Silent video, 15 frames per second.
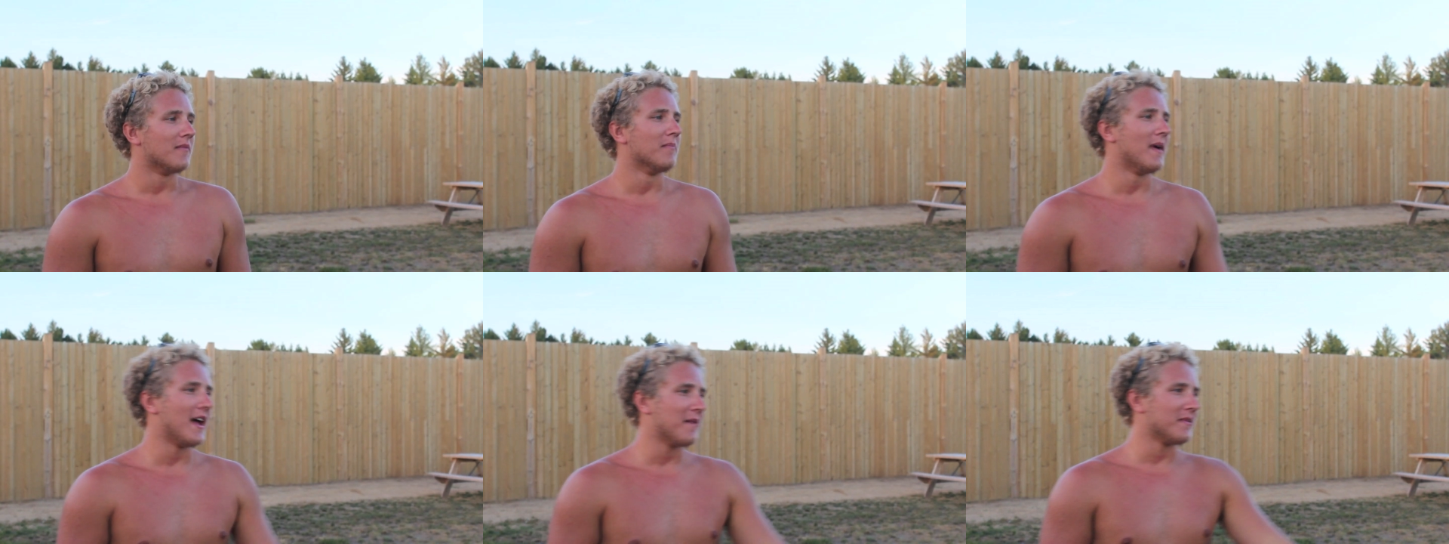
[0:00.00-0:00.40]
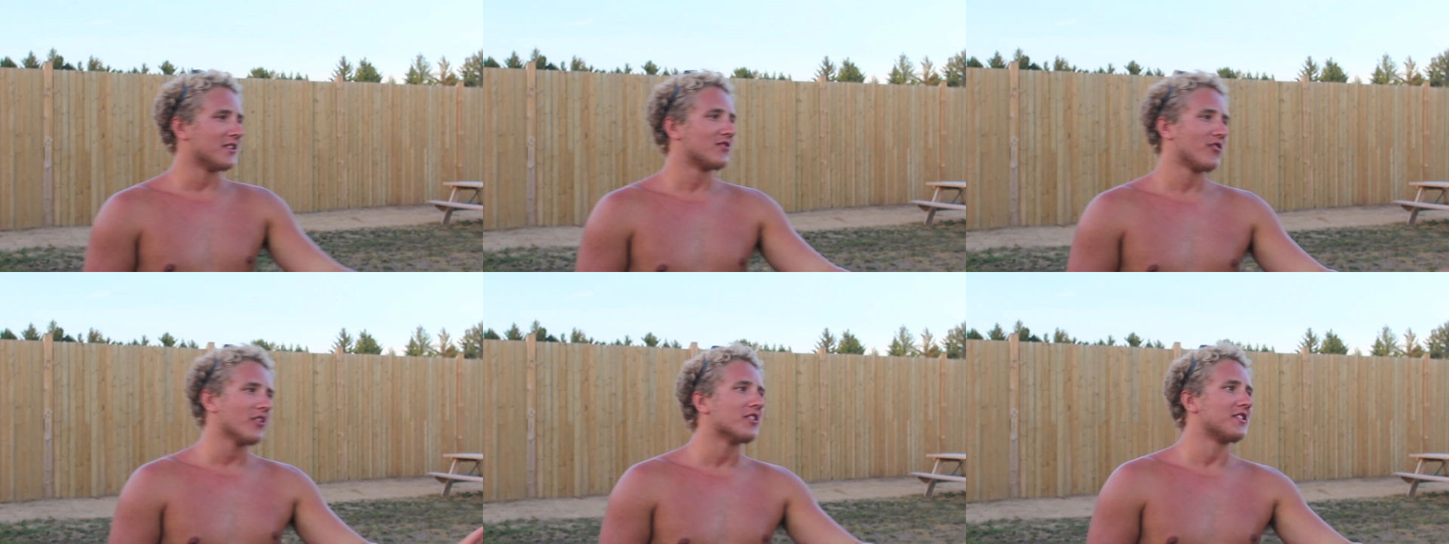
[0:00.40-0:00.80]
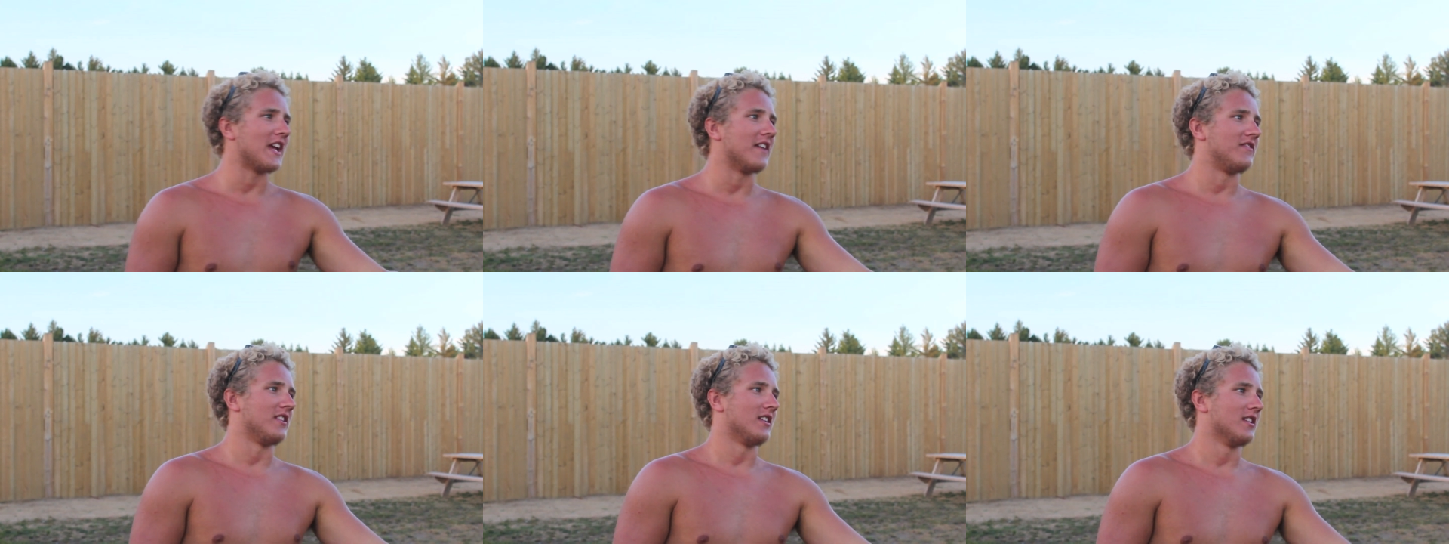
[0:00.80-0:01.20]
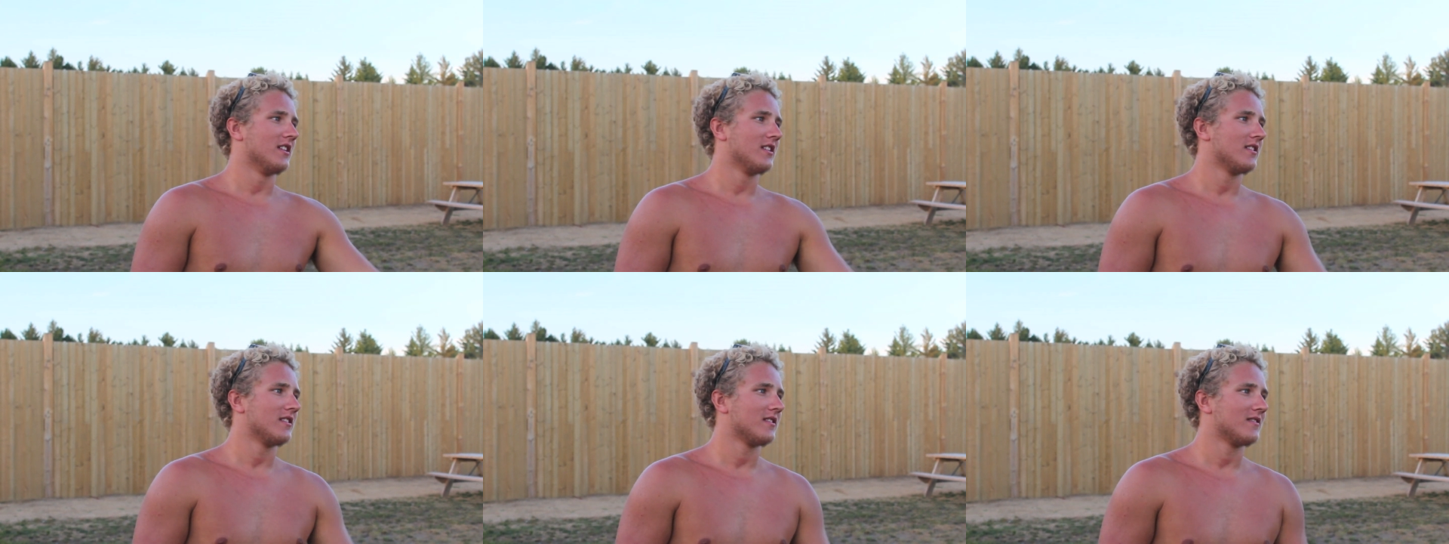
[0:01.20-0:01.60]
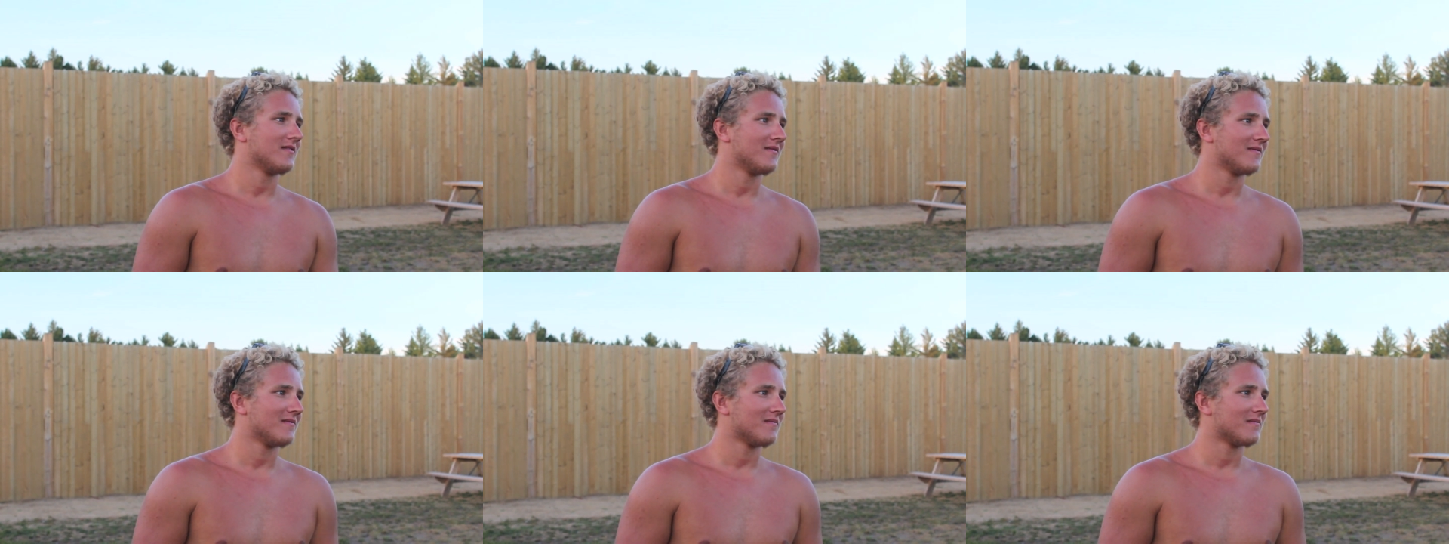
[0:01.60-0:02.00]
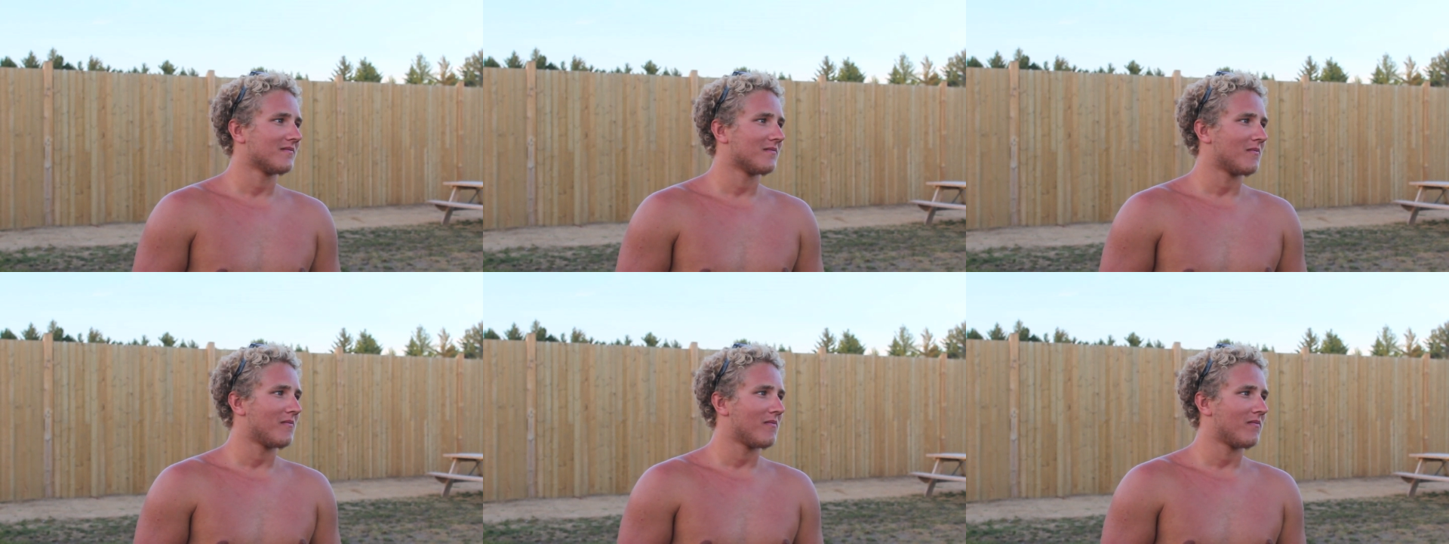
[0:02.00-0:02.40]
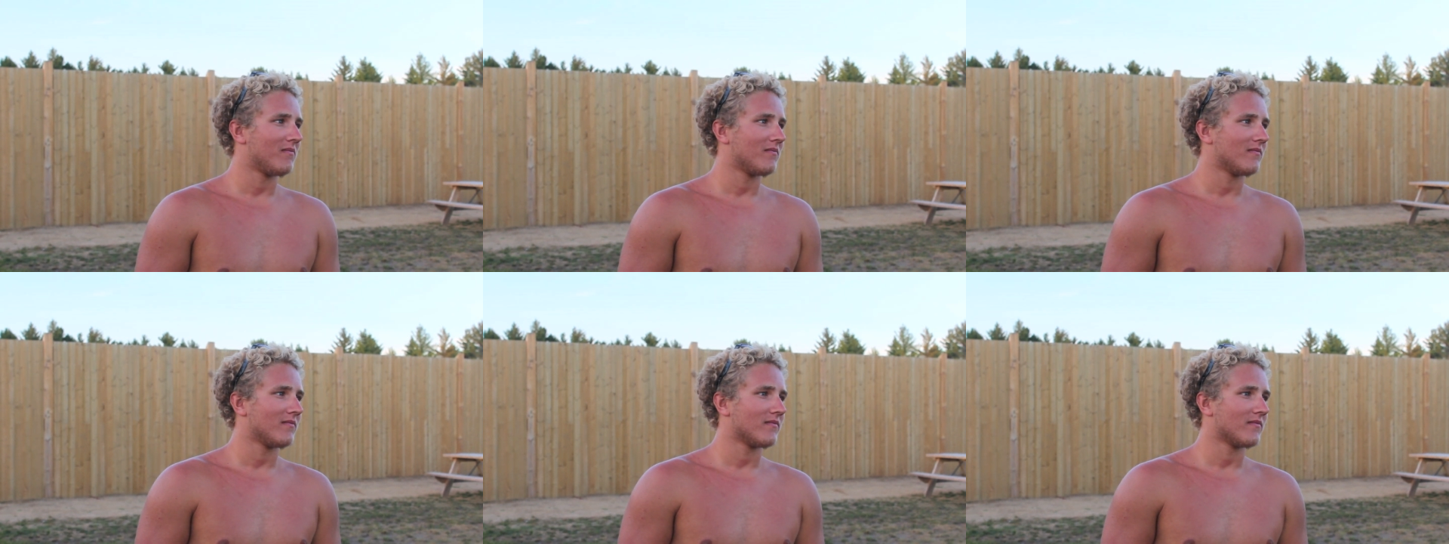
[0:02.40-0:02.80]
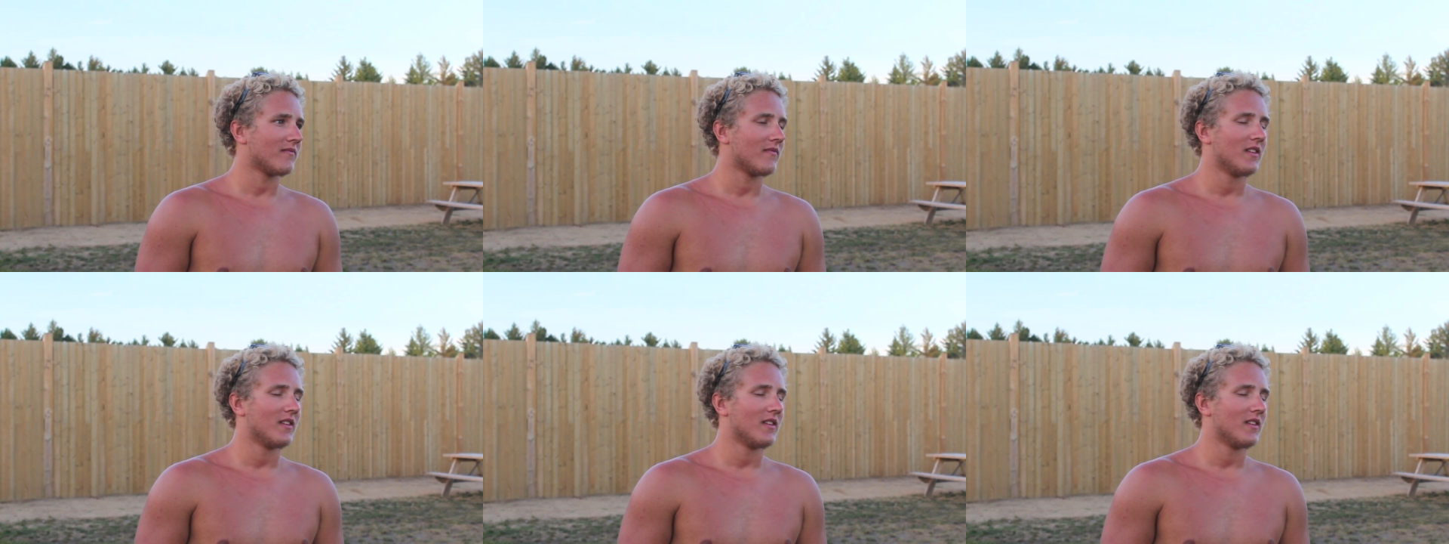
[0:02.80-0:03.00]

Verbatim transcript: Ma'am, it's for your safety. I want to speak to your manager.